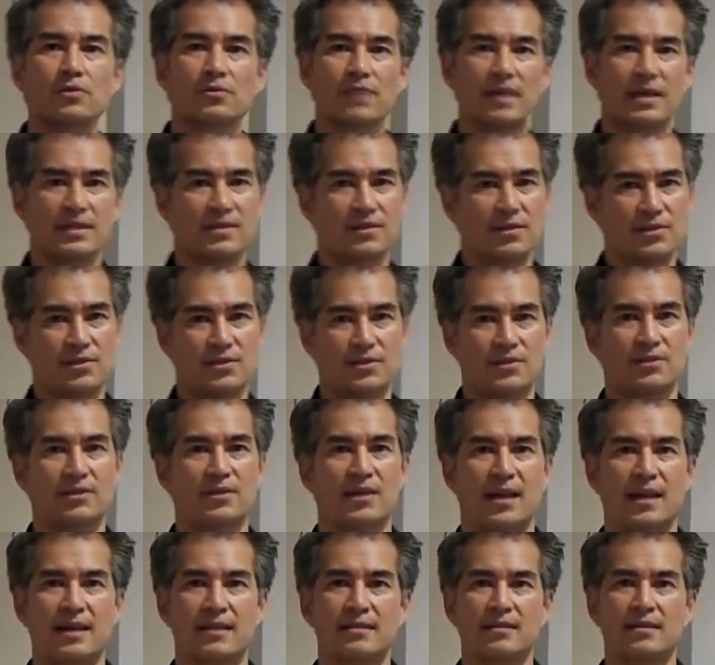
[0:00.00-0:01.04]
transition
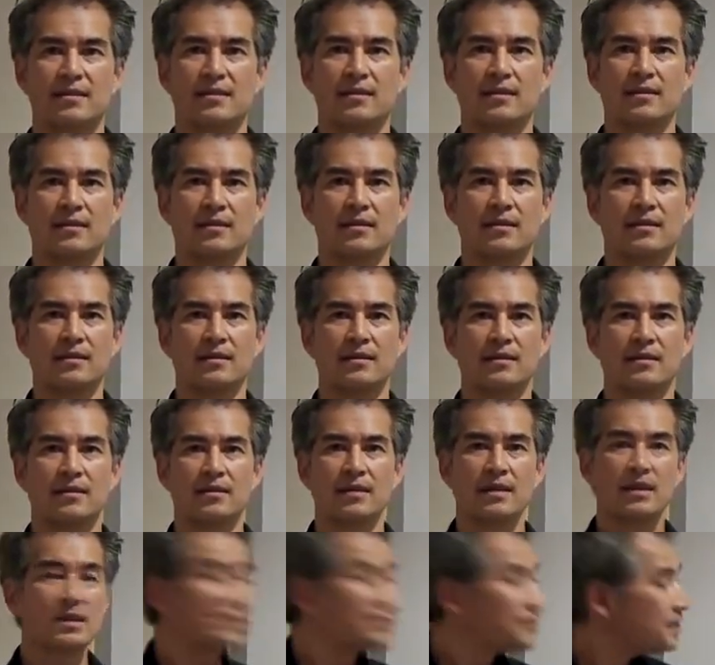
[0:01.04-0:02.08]
state.
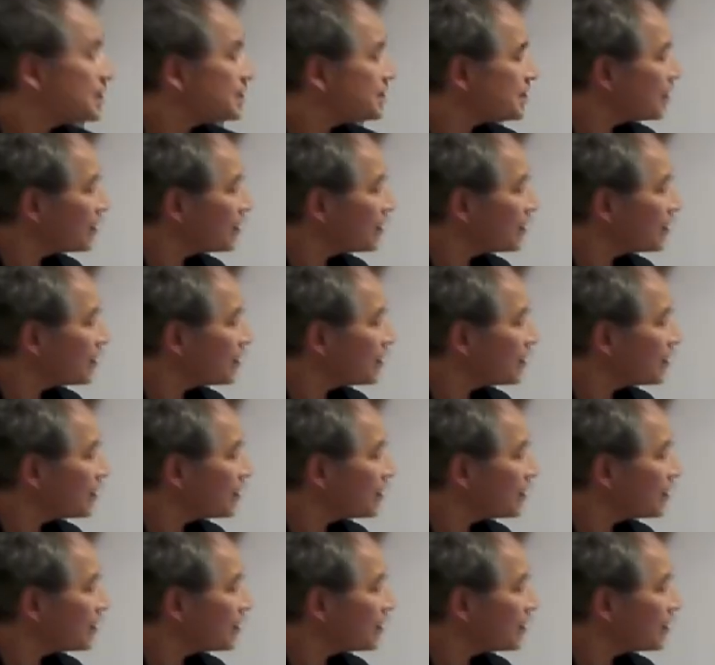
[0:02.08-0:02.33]
Each of these